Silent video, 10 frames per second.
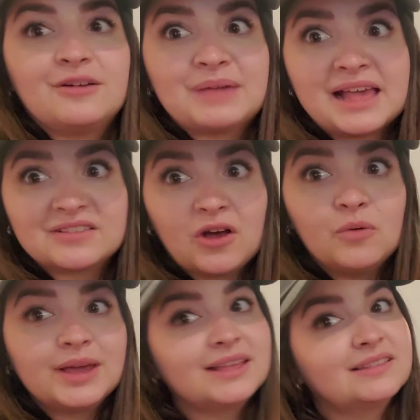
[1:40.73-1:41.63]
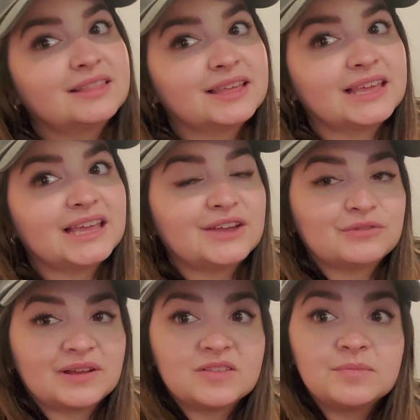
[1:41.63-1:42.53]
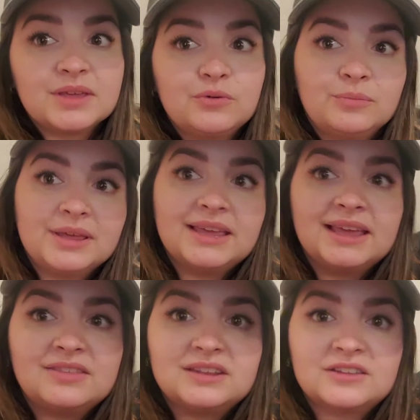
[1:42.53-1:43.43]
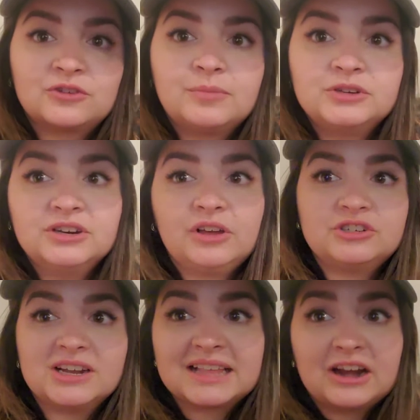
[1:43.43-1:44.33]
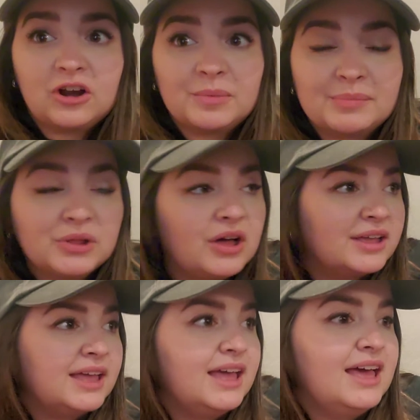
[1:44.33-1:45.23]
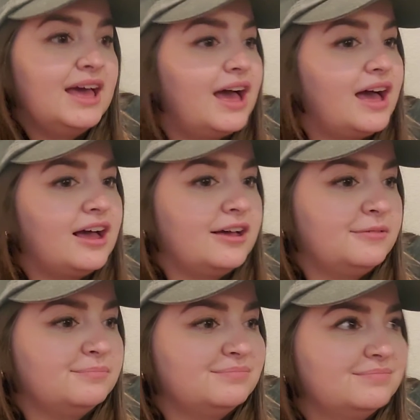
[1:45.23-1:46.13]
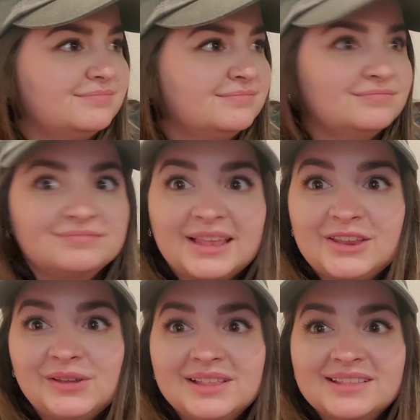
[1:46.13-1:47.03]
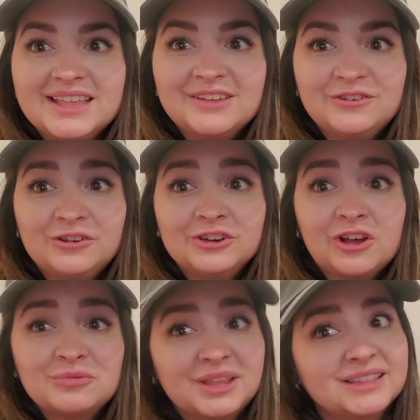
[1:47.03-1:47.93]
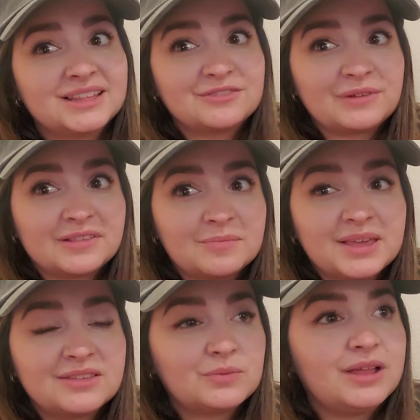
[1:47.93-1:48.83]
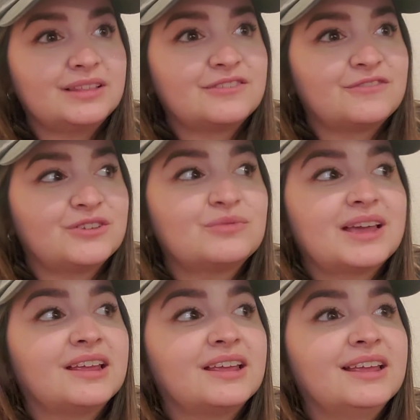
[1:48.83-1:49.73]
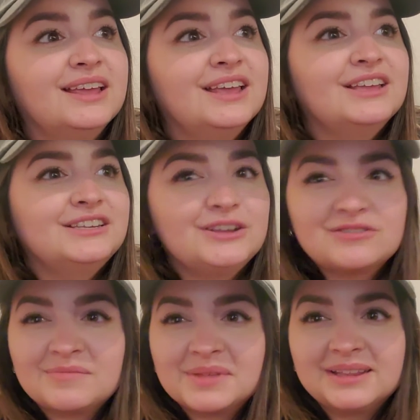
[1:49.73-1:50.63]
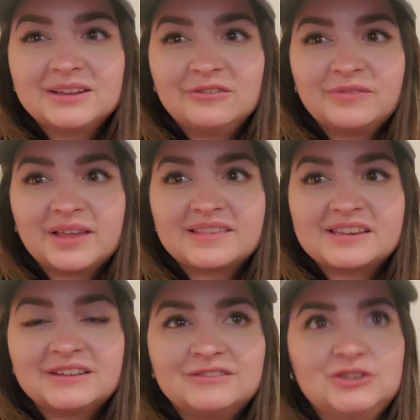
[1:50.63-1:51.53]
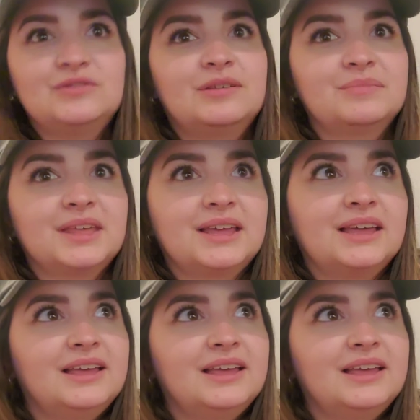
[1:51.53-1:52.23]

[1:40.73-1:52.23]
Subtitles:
As always, the recipe will be in the description. Go check that out on my blog. And you can see if your dog would like this recipe as well. It's a fun way to do something a little festive, do something